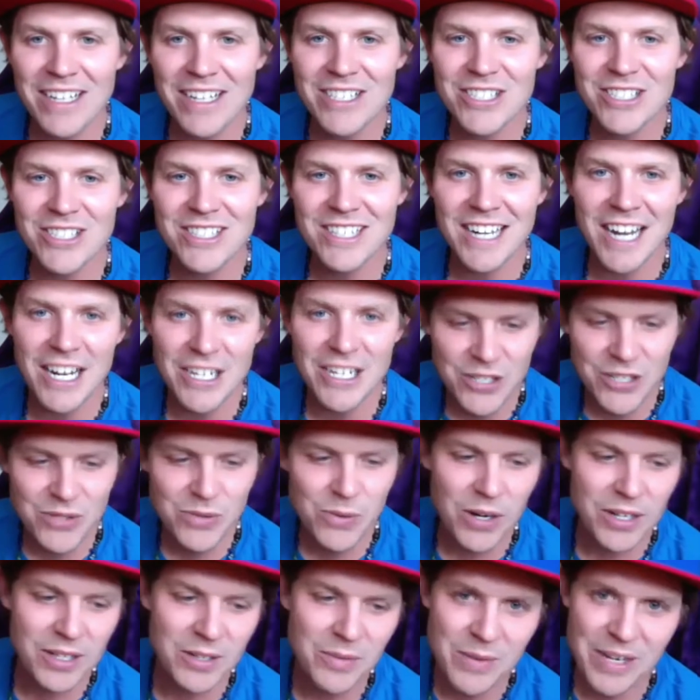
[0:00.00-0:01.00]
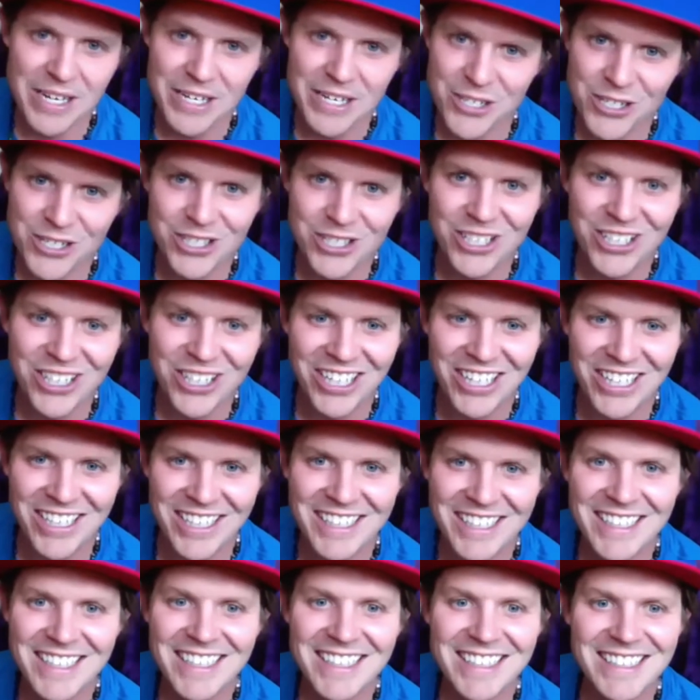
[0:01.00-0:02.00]
It's just like I just wanted to make sure
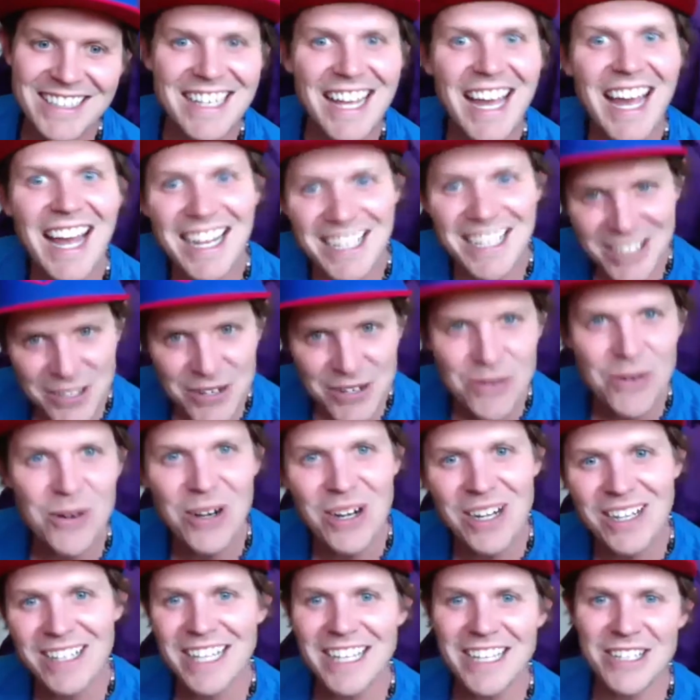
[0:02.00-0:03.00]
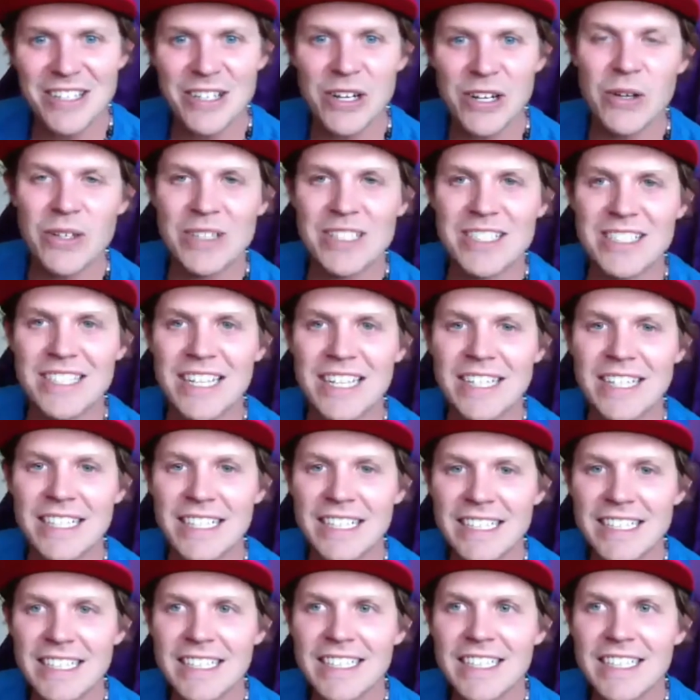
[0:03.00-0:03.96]
that you were like, it's like